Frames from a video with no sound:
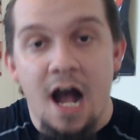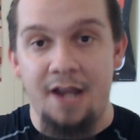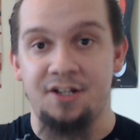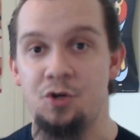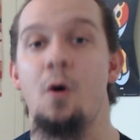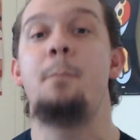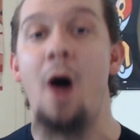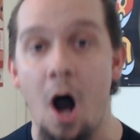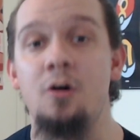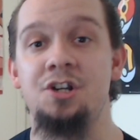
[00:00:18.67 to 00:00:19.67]
I'd like to
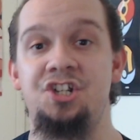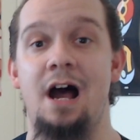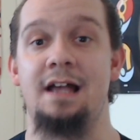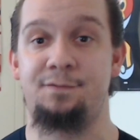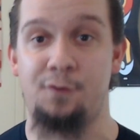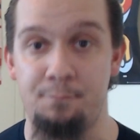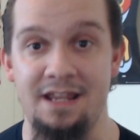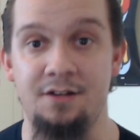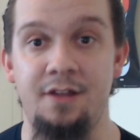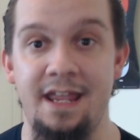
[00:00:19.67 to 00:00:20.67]
apologize for
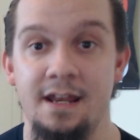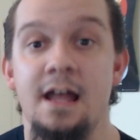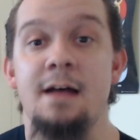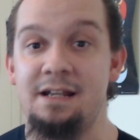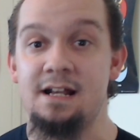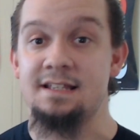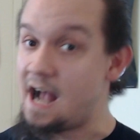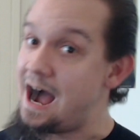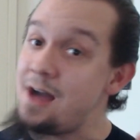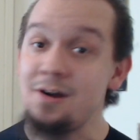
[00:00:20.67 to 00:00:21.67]
being late because
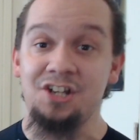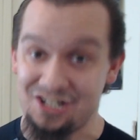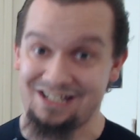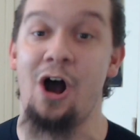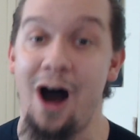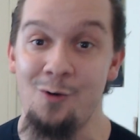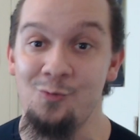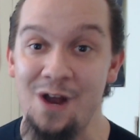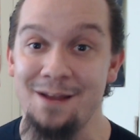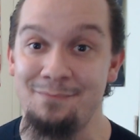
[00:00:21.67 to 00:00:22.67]
I only just
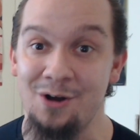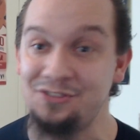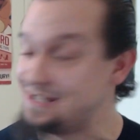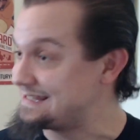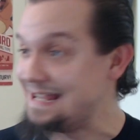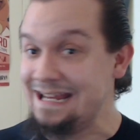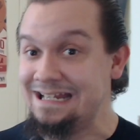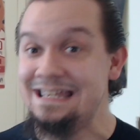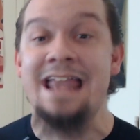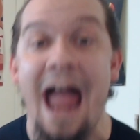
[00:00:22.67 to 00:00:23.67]
caught wind about this
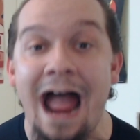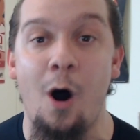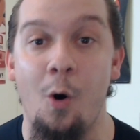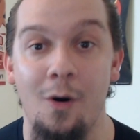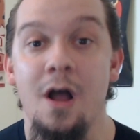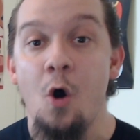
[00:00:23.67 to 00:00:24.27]
like now.